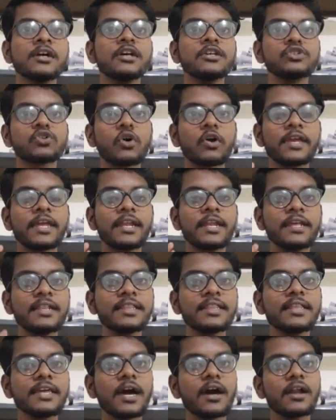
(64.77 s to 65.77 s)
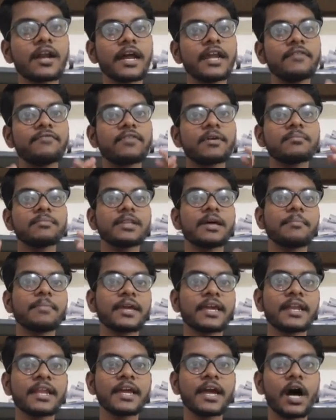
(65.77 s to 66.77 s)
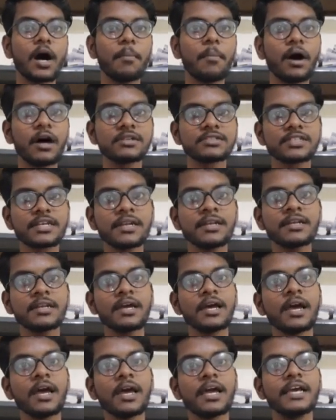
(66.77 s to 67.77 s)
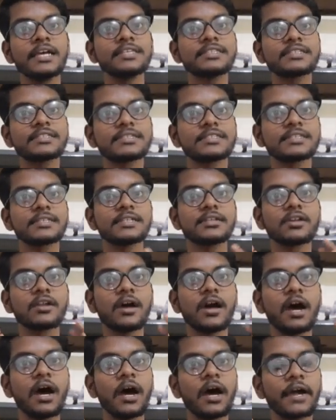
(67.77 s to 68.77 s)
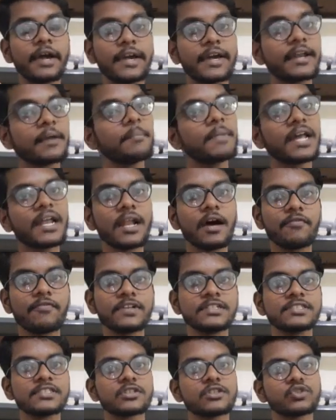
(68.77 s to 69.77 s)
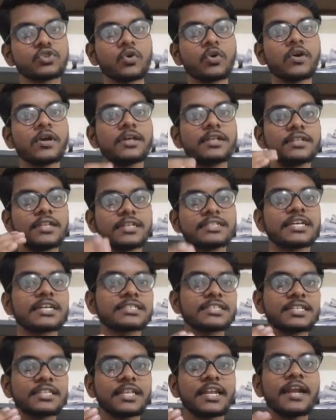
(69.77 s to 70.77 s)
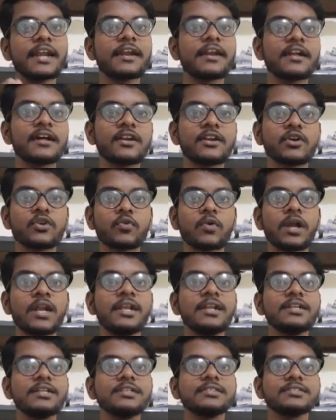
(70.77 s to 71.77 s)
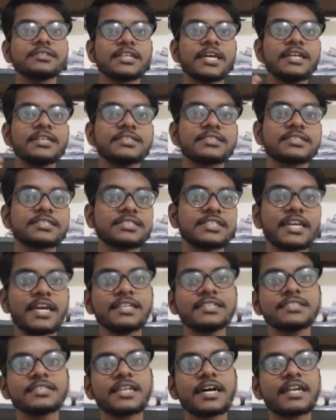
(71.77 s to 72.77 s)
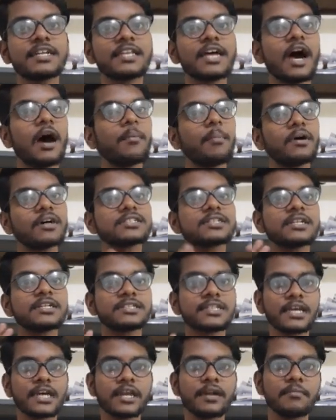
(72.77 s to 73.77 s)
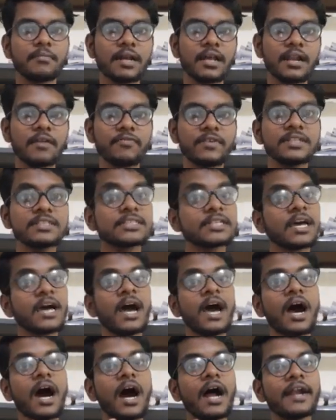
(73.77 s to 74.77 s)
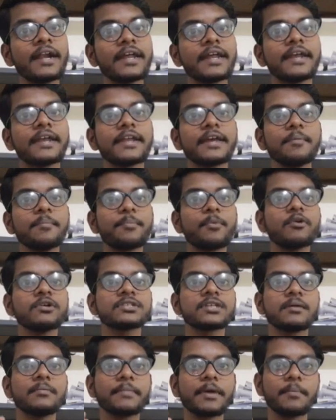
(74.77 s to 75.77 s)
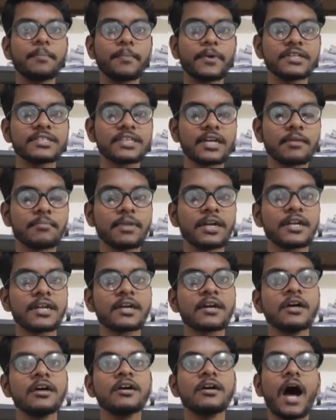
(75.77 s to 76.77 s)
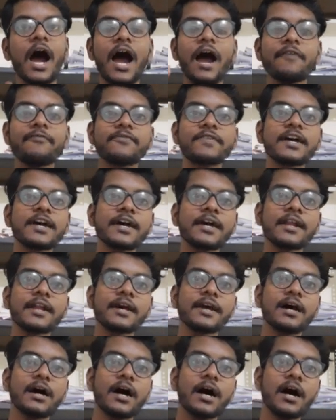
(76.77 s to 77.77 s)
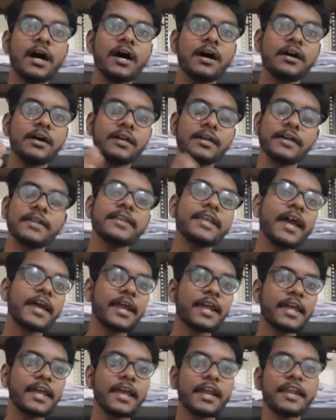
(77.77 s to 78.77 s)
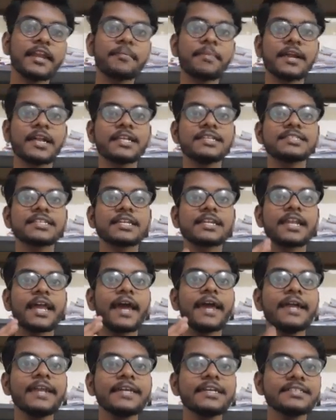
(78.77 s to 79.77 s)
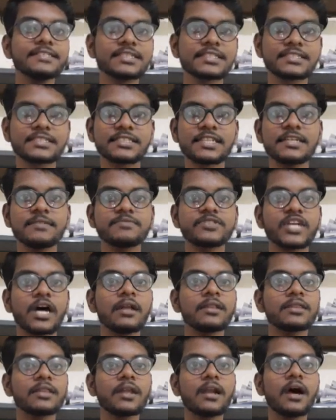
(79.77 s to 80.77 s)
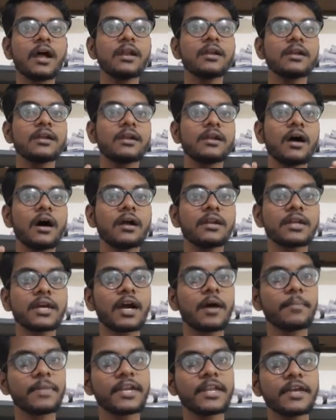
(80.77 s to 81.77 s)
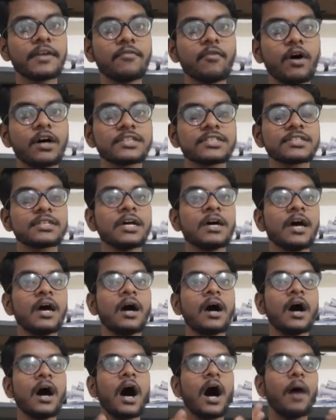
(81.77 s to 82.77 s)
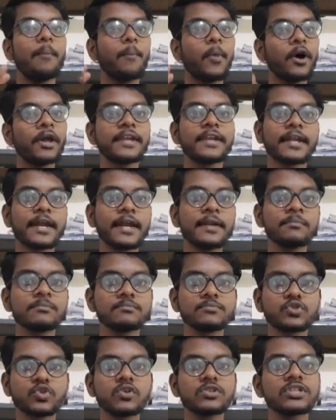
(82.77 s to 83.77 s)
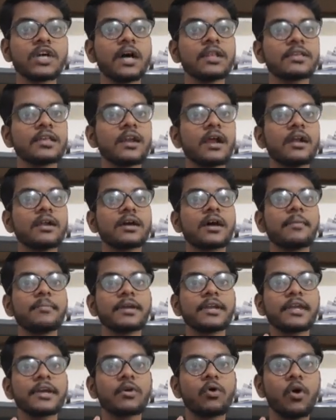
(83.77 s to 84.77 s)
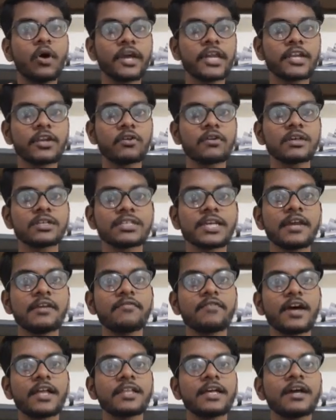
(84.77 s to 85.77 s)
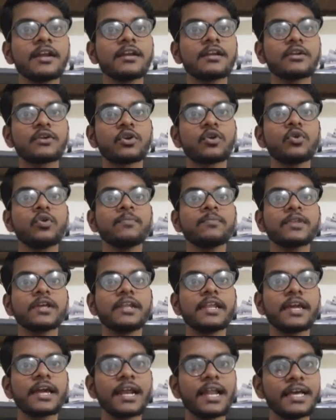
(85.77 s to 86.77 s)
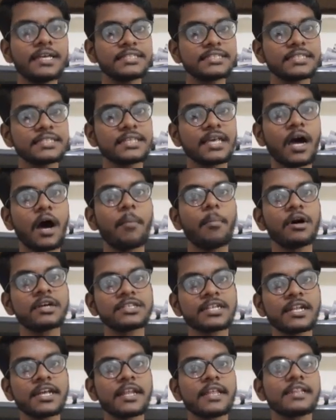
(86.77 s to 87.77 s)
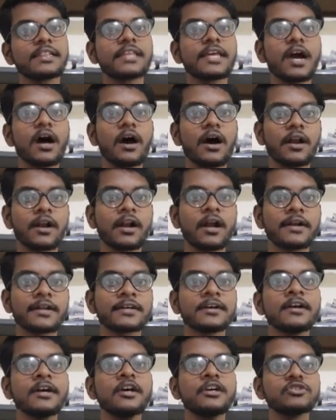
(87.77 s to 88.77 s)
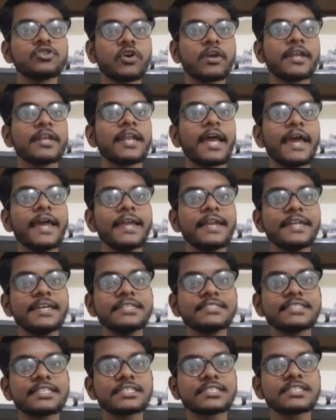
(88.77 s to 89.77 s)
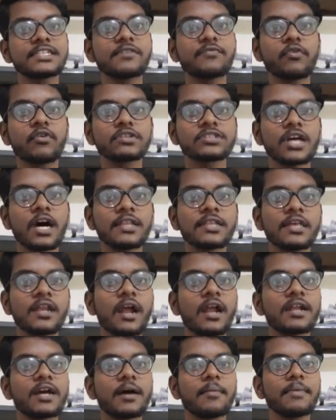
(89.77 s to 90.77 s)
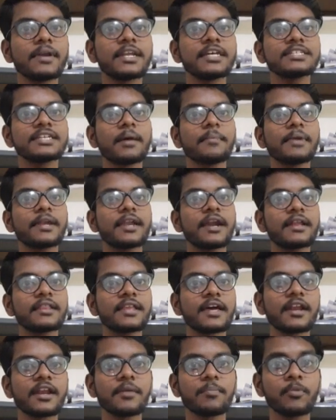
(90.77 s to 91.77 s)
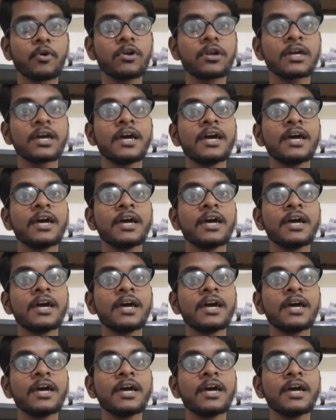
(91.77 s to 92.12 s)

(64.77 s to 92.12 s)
So in India, right from the beginning, abortion is a criminal offense. So the section 312 states that the abortion is a criminal offense and it imposes some imprisonment. After India getting independence in 1960, Shantilal Committee was appointed. So Shantilal Committee going to decide whether to legalize abortion in India or not. So in 1964 Shantilal Committee submitted their report.